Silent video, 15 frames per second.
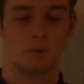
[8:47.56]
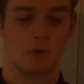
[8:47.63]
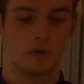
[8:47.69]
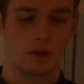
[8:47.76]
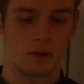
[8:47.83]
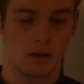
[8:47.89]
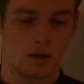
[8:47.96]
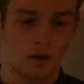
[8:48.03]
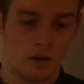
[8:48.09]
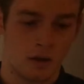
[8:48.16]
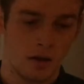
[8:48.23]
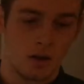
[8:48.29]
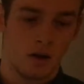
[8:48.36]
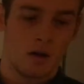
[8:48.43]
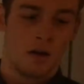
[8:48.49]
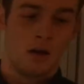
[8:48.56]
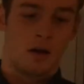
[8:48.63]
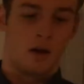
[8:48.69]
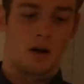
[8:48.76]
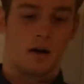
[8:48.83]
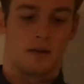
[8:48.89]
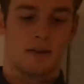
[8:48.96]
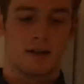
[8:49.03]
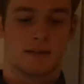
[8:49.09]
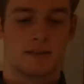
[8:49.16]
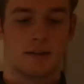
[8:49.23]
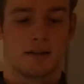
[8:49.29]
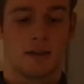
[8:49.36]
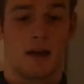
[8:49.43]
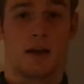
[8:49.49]
smoothly. The next
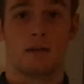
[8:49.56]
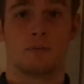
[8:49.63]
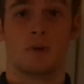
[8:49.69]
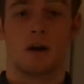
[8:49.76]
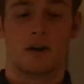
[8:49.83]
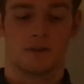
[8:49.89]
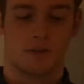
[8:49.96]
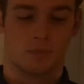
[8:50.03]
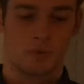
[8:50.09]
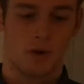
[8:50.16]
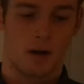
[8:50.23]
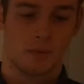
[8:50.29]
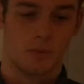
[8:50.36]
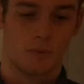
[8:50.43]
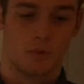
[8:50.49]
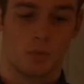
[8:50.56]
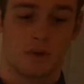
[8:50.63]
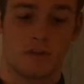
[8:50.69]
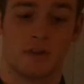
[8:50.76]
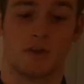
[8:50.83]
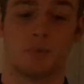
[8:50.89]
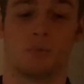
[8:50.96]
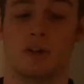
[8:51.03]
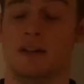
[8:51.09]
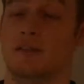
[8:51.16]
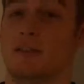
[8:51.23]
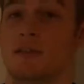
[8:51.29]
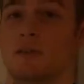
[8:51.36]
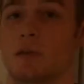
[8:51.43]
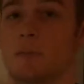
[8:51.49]
thing that caused us problems was the spring
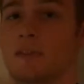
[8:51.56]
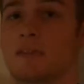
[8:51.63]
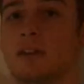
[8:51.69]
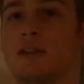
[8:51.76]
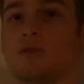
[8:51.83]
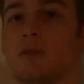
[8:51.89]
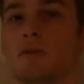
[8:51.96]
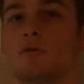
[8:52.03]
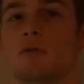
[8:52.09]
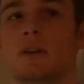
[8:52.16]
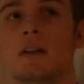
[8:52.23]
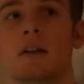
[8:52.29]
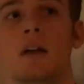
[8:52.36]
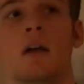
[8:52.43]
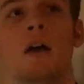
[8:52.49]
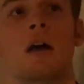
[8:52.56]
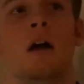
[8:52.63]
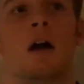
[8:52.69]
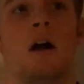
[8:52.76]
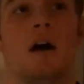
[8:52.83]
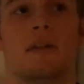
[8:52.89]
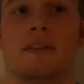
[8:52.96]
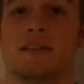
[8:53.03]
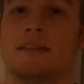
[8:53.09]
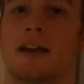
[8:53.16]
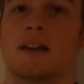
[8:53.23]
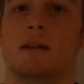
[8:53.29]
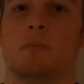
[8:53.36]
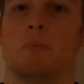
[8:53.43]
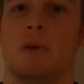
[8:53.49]
system in Station 3. The
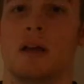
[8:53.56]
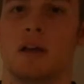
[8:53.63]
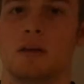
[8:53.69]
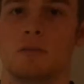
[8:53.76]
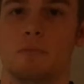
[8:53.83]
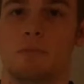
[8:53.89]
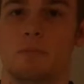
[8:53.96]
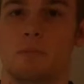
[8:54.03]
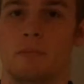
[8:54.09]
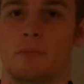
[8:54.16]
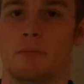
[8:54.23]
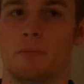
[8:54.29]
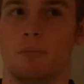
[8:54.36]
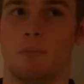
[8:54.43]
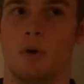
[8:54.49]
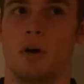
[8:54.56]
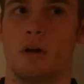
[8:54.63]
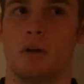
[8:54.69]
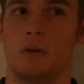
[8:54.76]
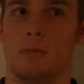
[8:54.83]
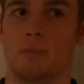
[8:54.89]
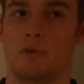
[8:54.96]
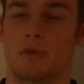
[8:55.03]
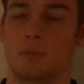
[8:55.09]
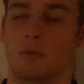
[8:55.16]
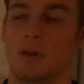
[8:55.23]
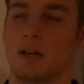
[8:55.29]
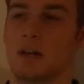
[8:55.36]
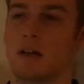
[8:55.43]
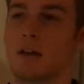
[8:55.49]
second pinball
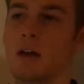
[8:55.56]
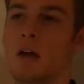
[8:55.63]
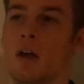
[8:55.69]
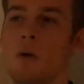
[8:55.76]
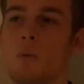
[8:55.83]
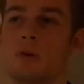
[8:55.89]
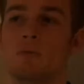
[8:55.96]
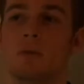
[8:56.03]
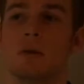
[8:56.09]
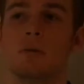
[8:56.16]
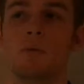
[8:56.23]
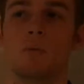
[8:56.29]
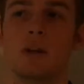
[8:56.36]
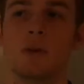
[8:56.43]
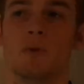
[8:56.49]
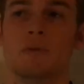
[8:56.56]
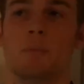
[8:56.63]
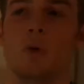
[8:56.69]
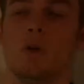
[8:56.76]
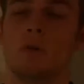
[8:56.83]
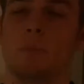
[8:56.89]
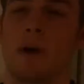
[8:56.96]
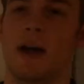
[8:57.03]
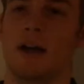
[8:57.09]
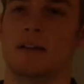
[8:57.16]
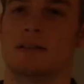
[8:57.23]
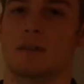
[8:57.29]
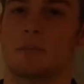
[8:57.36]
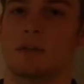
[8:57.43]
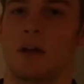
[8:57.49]
spring, when it was pulled
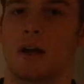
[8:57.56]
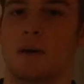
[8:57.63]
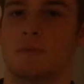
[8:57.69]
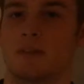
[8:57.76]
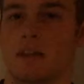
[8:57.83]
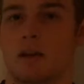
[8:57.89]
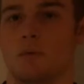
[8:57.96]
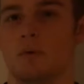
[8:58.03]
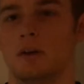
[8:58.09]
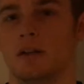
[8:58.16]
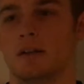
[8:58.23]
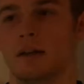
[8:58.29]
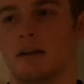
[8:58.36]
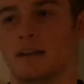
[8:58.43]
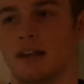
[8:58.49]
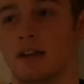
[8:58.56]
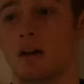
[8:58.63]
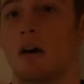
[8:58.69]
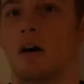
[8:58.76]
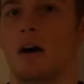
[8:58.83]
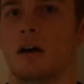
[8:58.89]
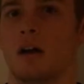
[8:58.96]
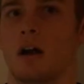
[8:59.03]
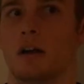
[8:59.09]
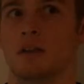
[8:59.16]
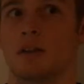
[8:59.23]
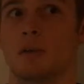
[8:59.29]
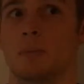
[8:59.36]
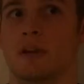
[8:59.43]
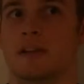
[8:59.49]
back, sometimes it would get caught on a
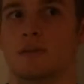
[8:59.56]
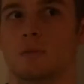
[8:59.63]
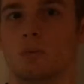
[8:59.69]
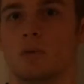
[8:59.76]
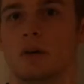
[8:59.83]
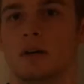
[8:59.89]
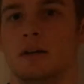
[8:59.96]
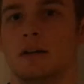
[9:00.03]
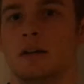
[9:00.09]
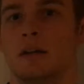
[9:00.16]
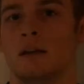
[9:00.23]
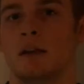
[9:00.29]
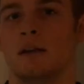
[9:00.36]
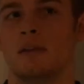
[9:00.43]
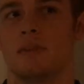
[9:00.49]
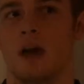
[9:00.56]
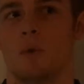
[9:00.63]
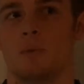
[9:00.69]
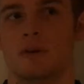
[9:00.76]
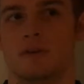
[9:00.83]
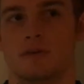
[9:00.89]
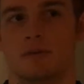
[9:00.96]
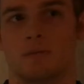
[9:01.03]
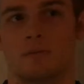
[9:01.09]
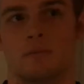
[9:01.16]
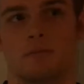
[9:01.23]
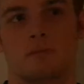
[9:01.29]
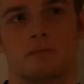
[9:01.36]
little piece of wood that was